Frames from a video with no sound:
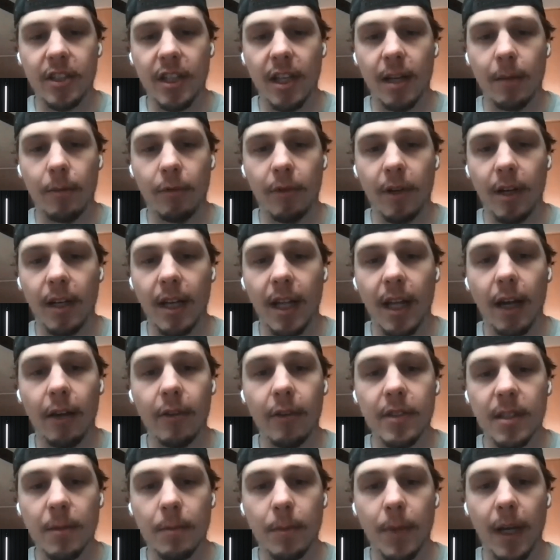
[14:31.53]
App right now
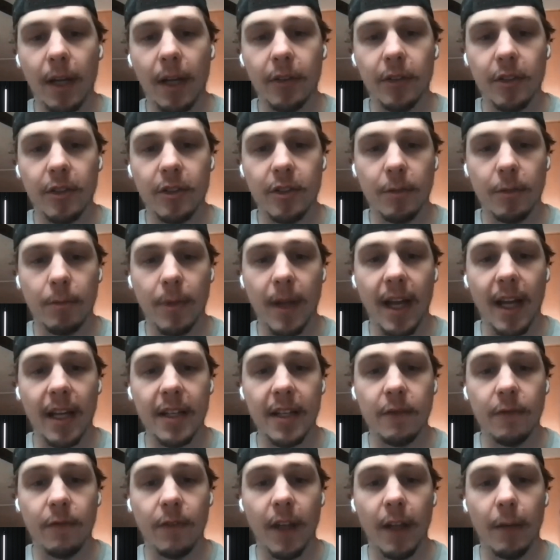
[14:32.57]
is about to
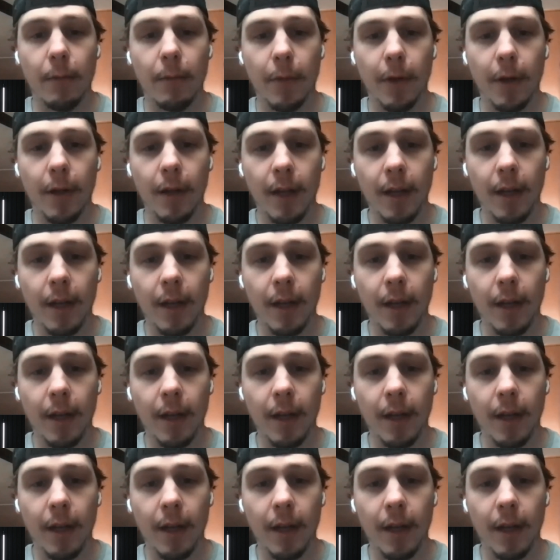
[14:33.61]
surpass Venmo.